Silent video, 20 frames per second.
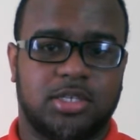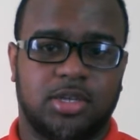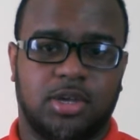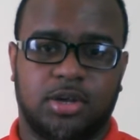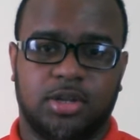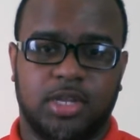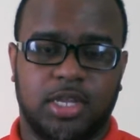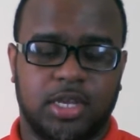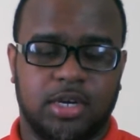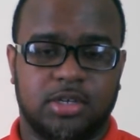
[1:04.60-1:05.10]

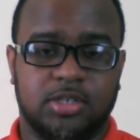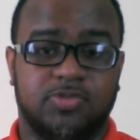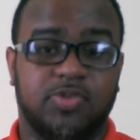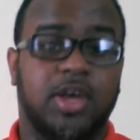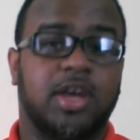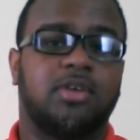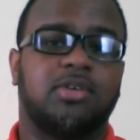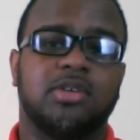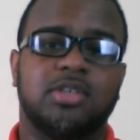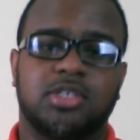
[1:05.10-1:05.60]
song leaders,
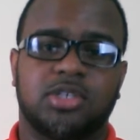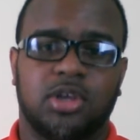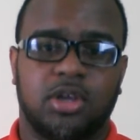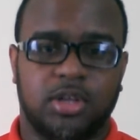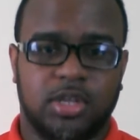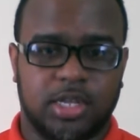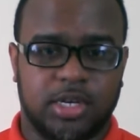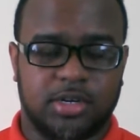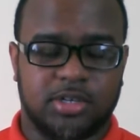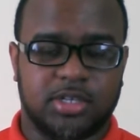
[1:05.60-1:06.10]
veteran
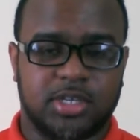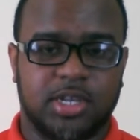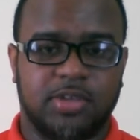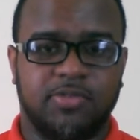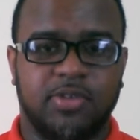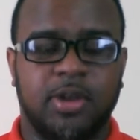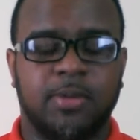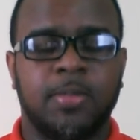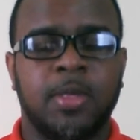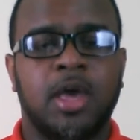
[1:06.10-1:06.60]
song leaders
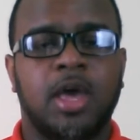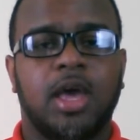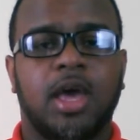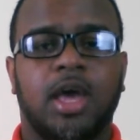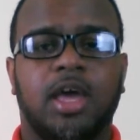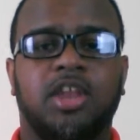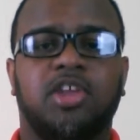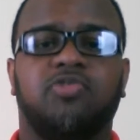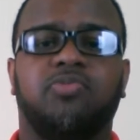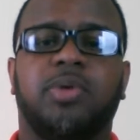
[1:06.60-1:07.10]
even,
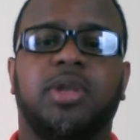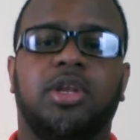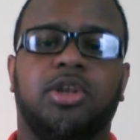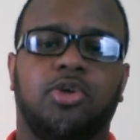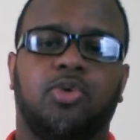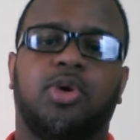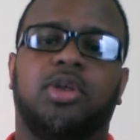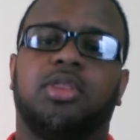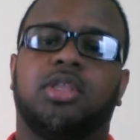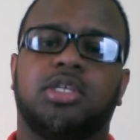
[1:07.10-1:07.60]
and you've been
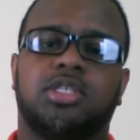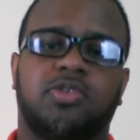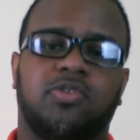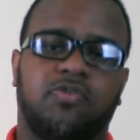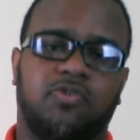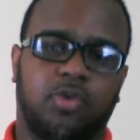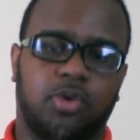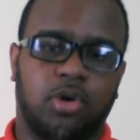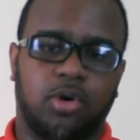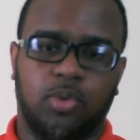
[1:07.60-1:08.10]
doing this
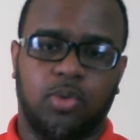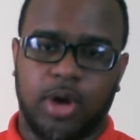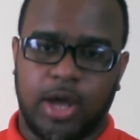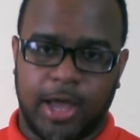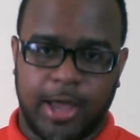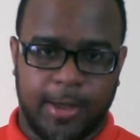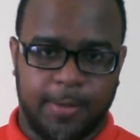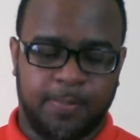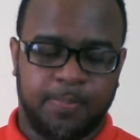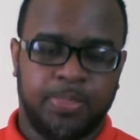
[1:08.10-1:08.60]
for a
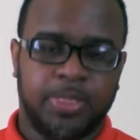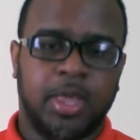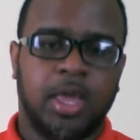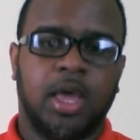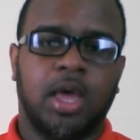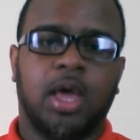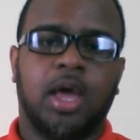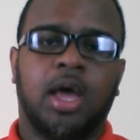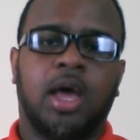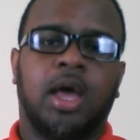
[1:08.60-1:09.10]
while.
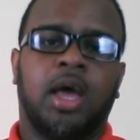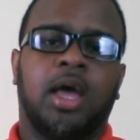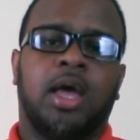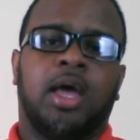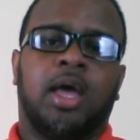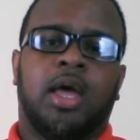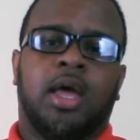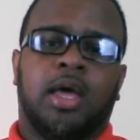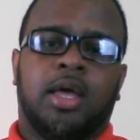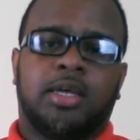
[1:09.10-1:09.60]

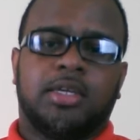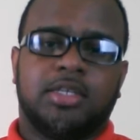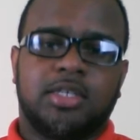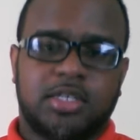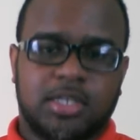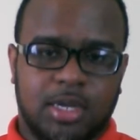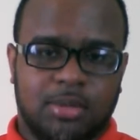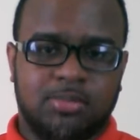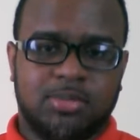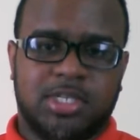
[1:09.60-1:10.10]

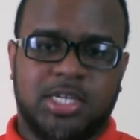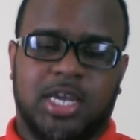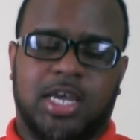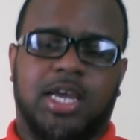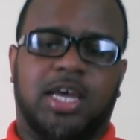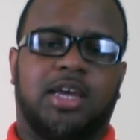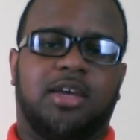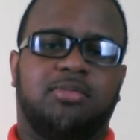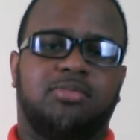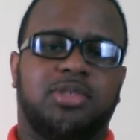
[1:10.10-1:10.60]

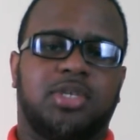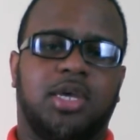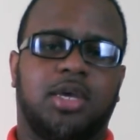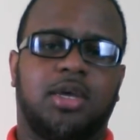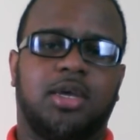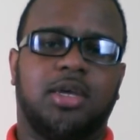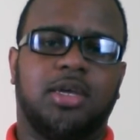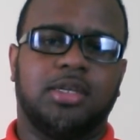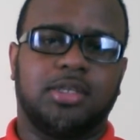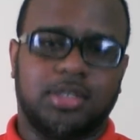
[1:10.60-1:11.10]
Sometimes
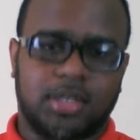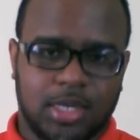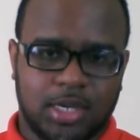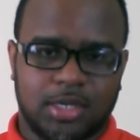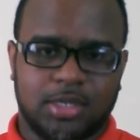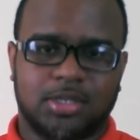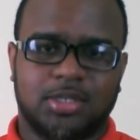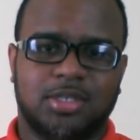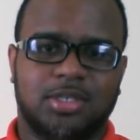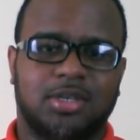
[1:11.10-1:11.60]
it
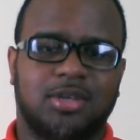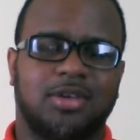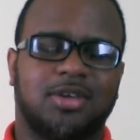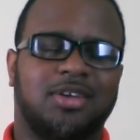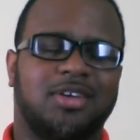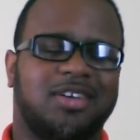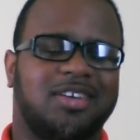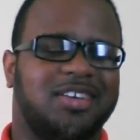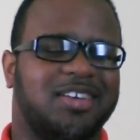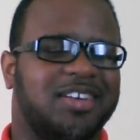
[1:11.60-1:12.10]
takes,
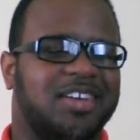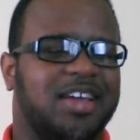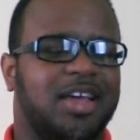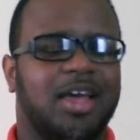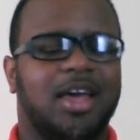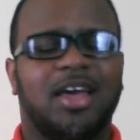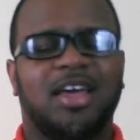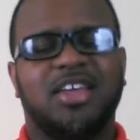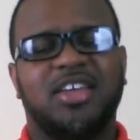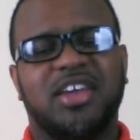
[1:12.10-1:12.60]

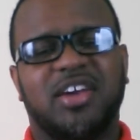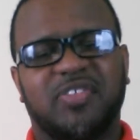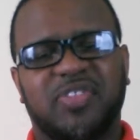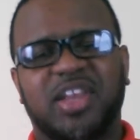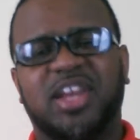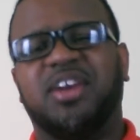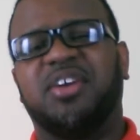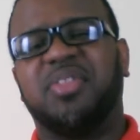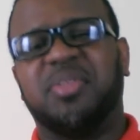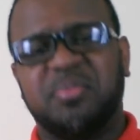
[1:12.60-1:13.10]
you have
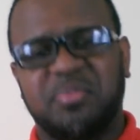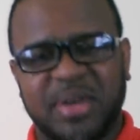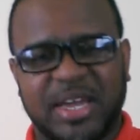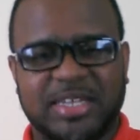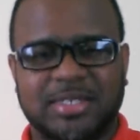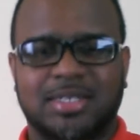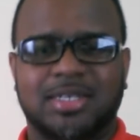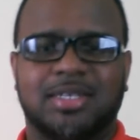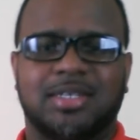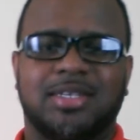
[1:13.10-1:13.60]
to learn the
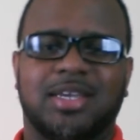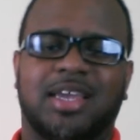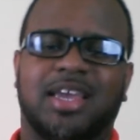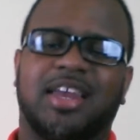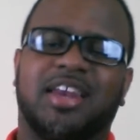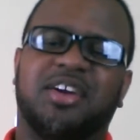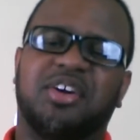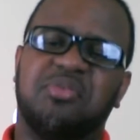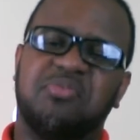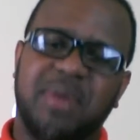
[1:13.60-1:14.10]
basics
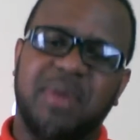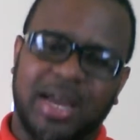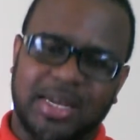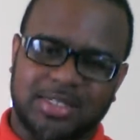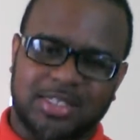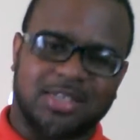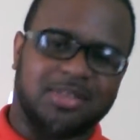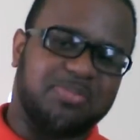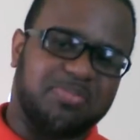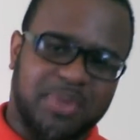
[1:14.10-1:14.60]
again and go
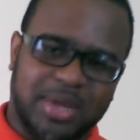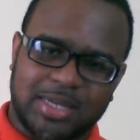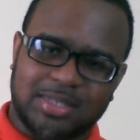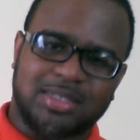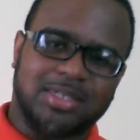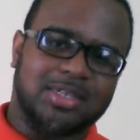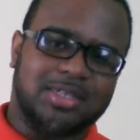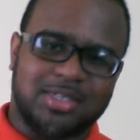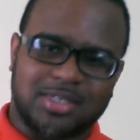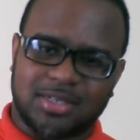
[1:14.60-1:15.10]
back to the
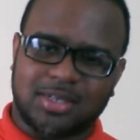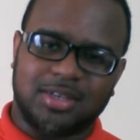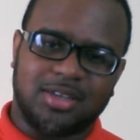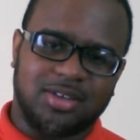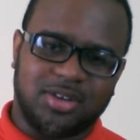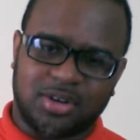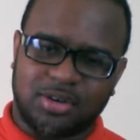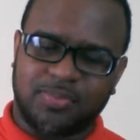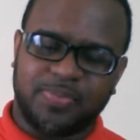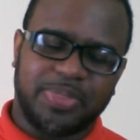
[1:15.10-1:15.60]
basics
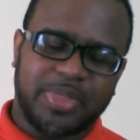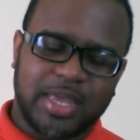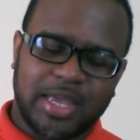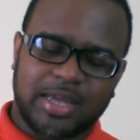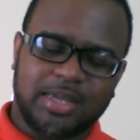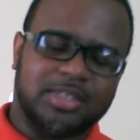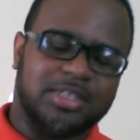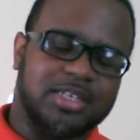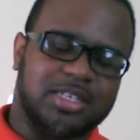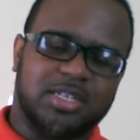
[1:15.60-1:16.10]
to,
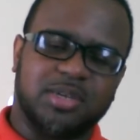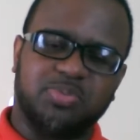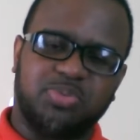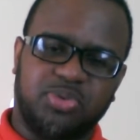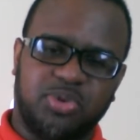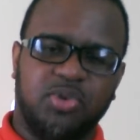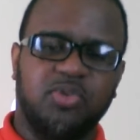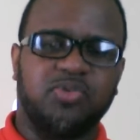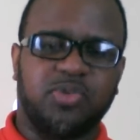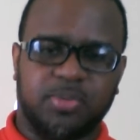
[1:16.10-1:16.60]
just
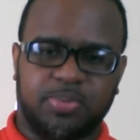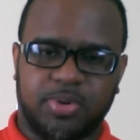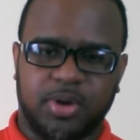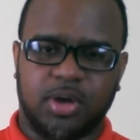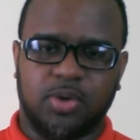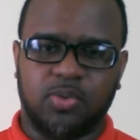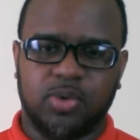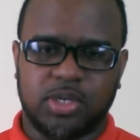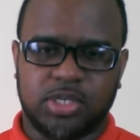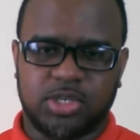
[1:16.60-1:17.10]
improve
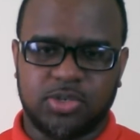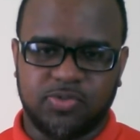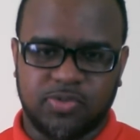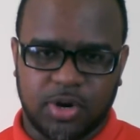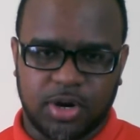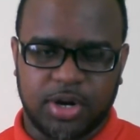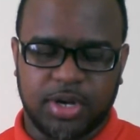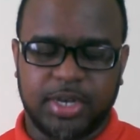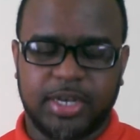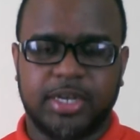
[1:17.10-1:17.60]
upon what you've
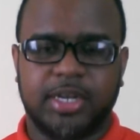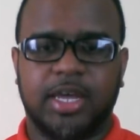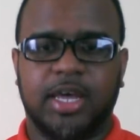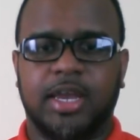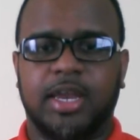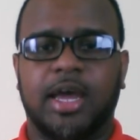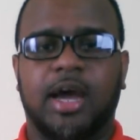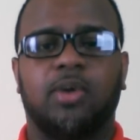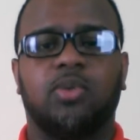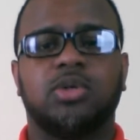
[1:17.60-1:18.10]
already
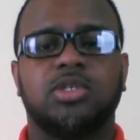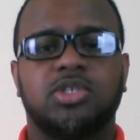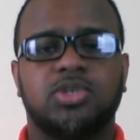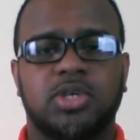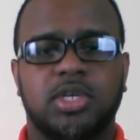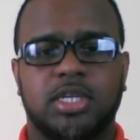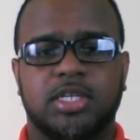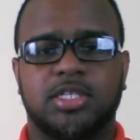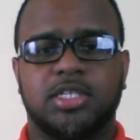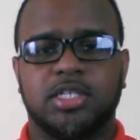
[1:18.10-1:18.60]
done. Now I want
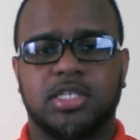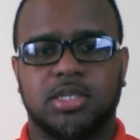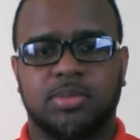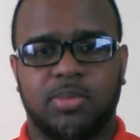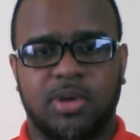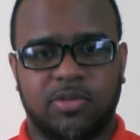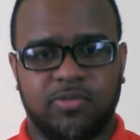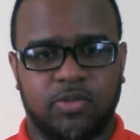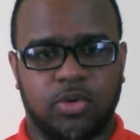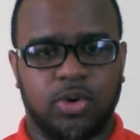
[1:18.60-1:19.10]
you to listen to
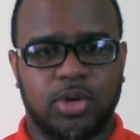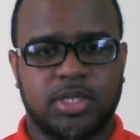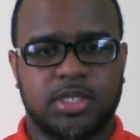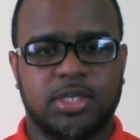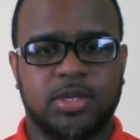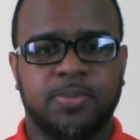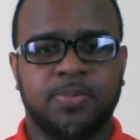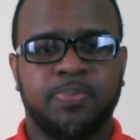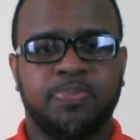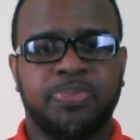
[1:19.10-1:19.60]
my
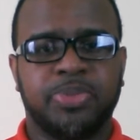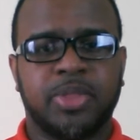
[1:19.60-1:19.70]
voice.